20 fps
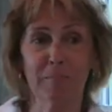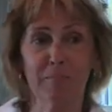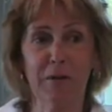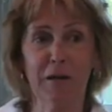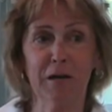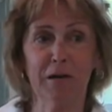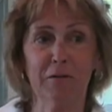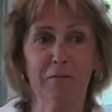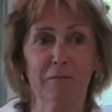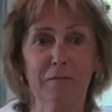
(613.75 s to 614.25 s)

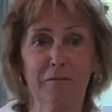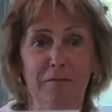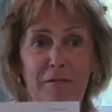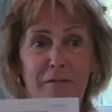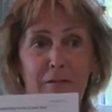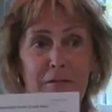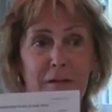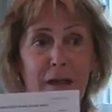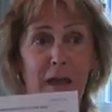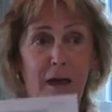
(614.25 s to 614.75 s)
about
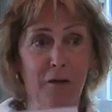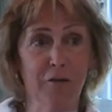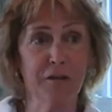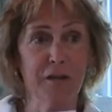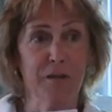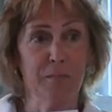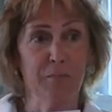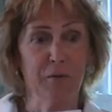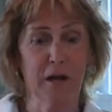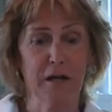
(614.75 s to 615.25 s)

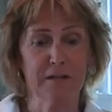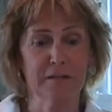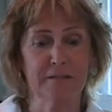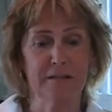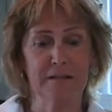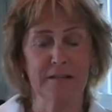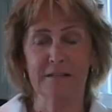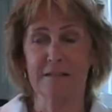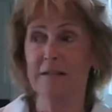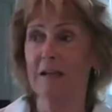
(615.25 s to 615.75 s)
healthcare
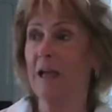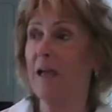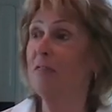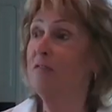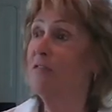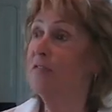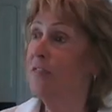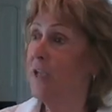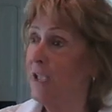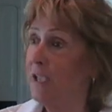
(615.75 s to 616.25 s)
proxies.
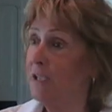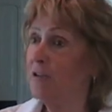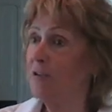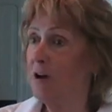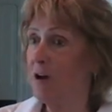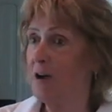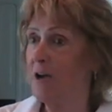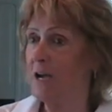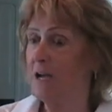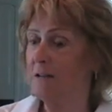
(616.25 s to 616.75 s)
And thank
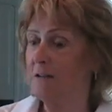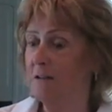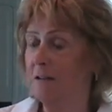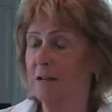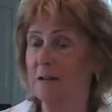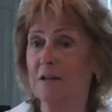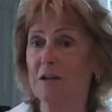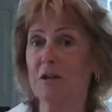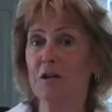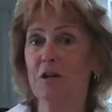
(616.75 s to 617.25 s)
God,
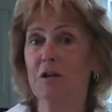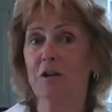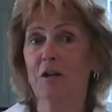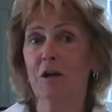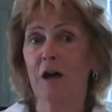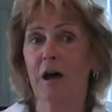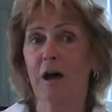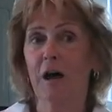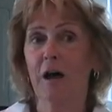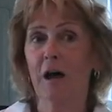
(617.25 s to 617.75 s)

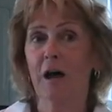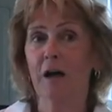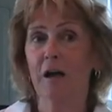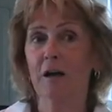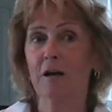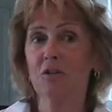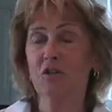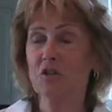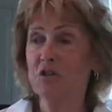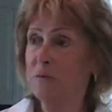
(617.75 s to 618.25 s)

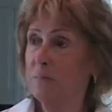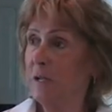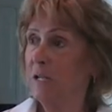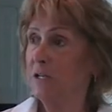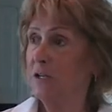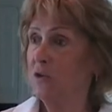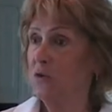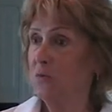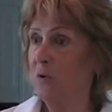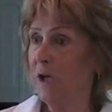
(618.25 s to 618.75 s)
she made
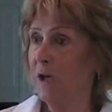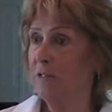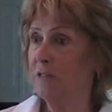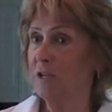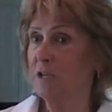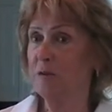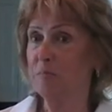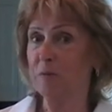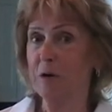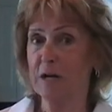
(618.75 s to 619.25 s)
a new
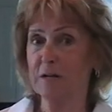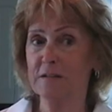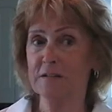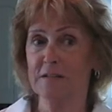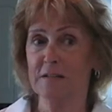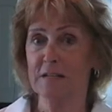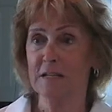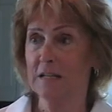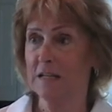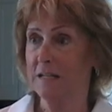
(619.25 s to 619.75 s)
healthcare
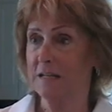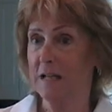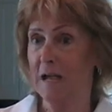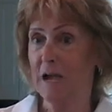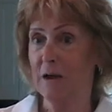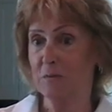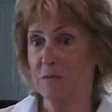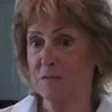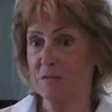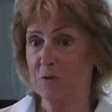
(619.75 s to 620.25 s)
proxy, and
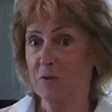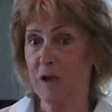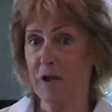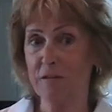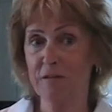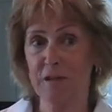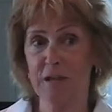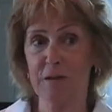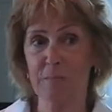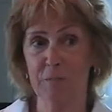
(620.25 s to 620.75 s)
I was her
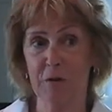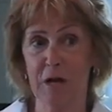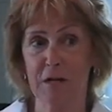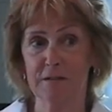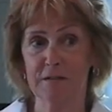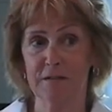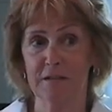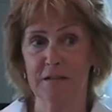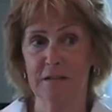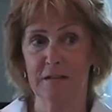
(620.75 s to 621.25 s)
healthcare
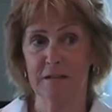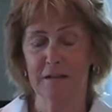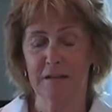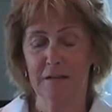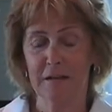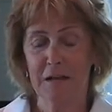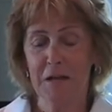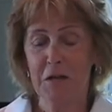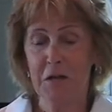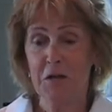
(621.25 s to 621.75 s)
proxy.
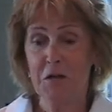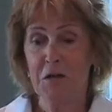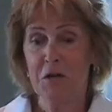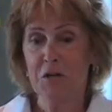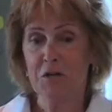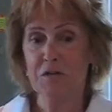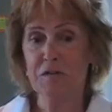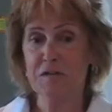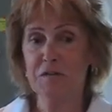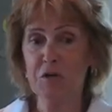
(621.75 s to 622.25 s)

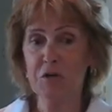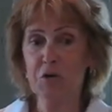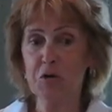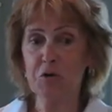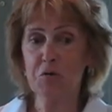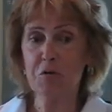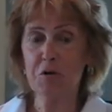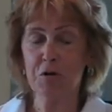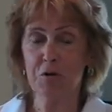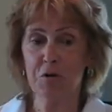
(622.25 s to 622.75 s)

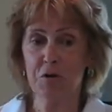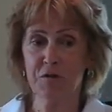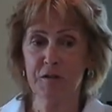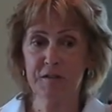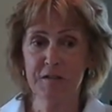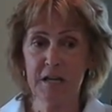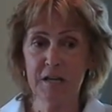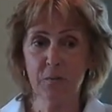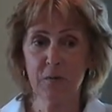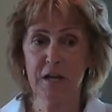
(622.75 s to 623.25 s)
So the
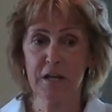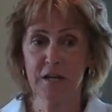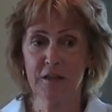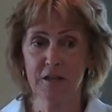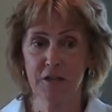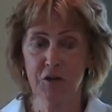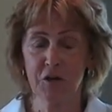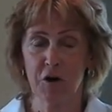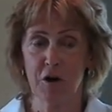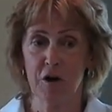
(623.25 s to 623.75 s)
day we got
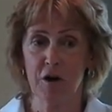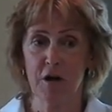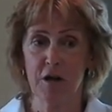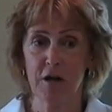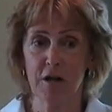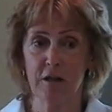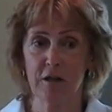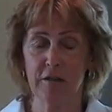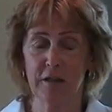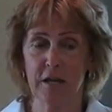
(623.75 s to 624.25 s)
the
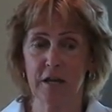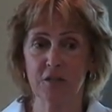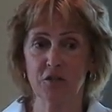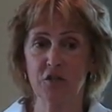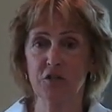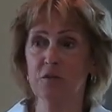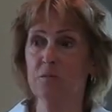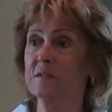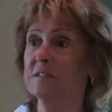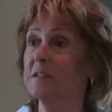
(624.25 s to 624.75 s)
call that
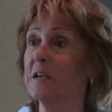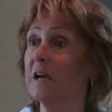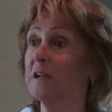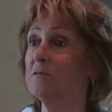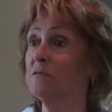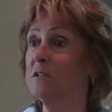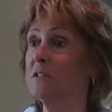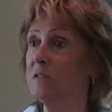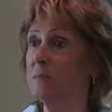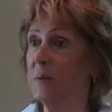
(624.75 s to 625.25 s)
she was
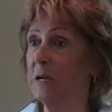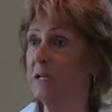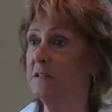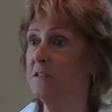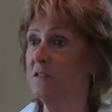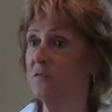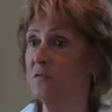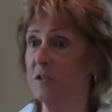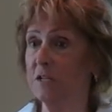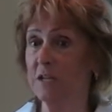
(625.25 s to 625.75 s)

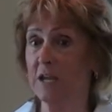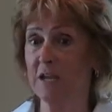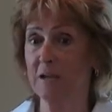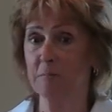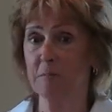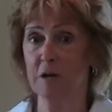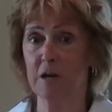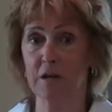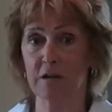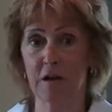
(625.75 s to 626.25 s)
unresponsive at
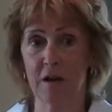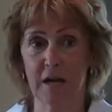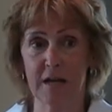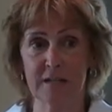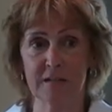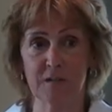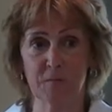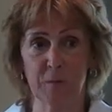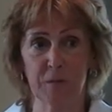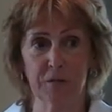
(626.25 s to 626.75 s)
Cape Cod
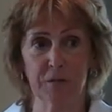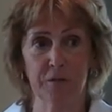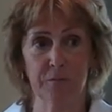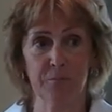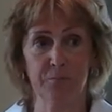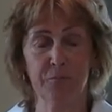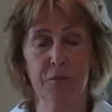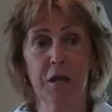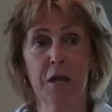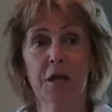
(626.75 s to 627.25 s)

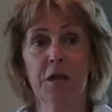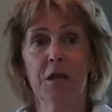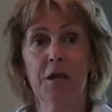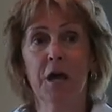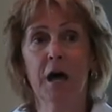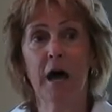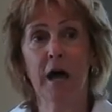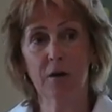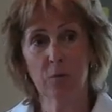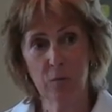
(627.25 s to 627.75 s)
Hospital,
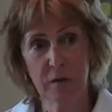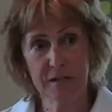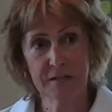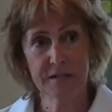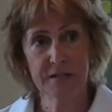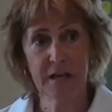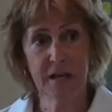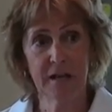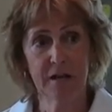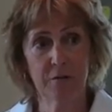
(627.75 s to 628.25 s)
I went
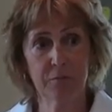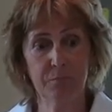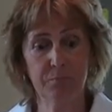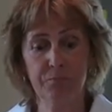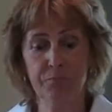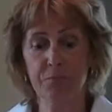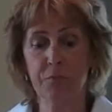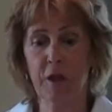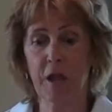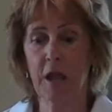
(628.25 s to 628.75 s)
down,
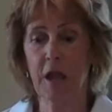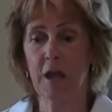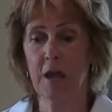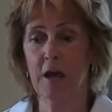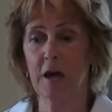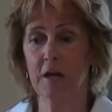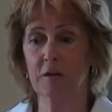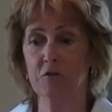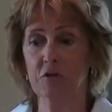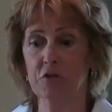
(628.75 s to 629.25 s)

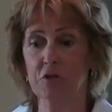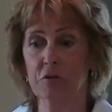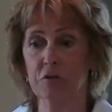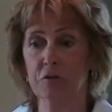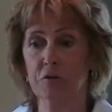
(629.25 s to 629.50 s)
and